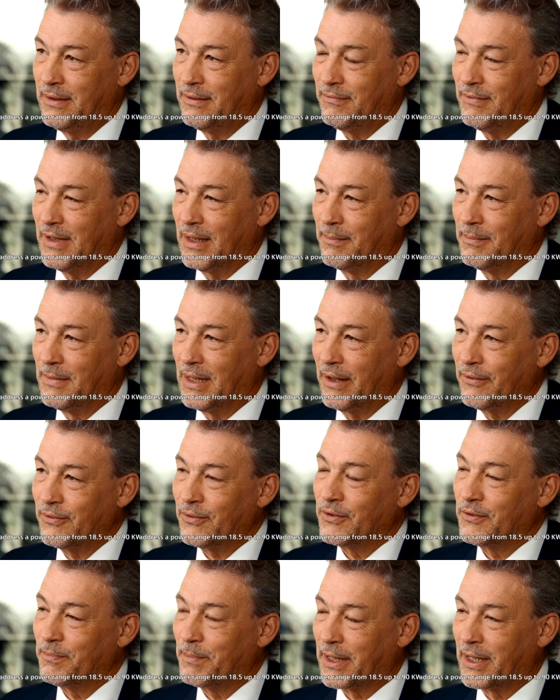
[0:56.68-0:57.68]
Currently,
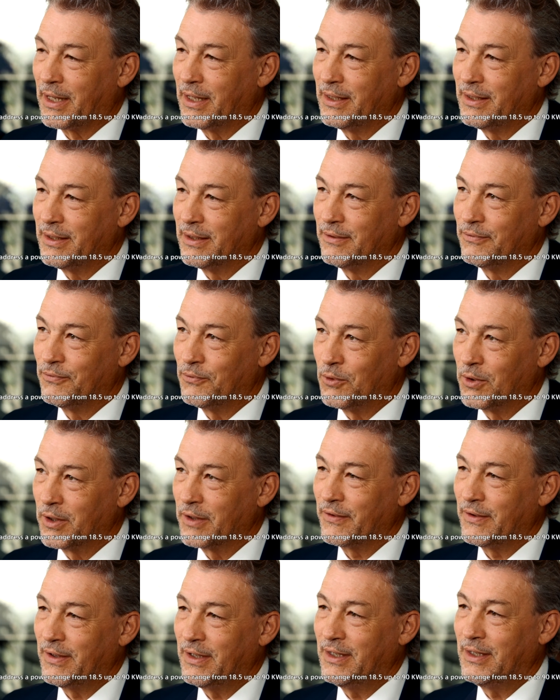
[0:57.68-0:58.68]
we can address a
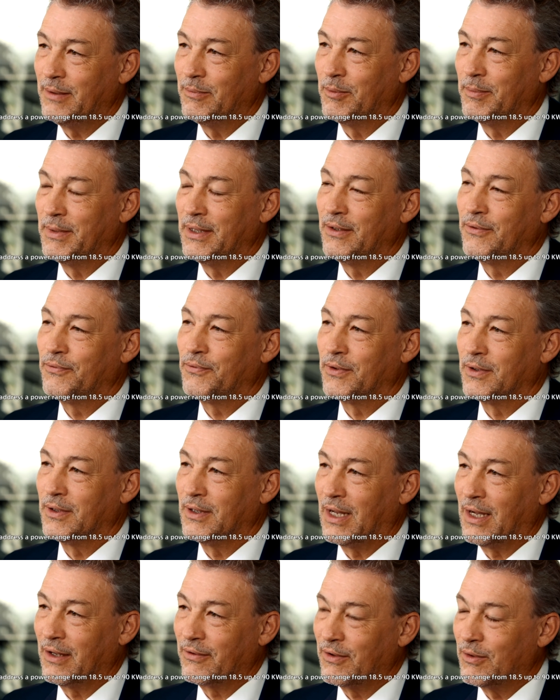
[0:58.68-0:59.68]
power range from
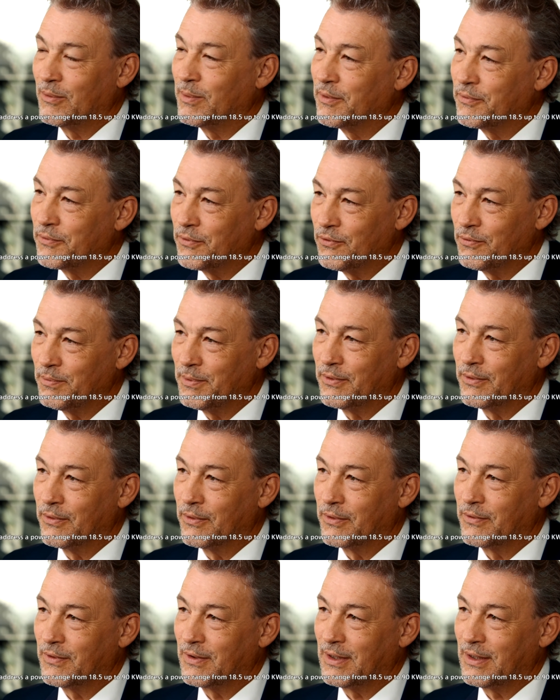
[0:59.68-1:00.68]
18.5 up to
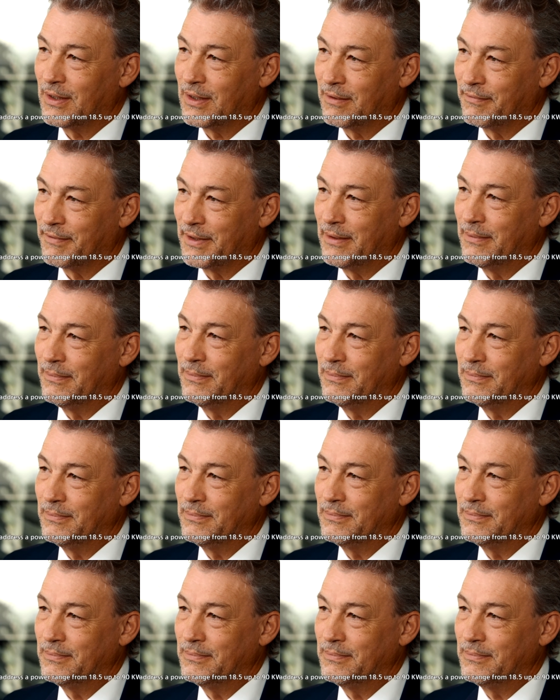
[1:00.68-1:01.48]
90 kilowatts.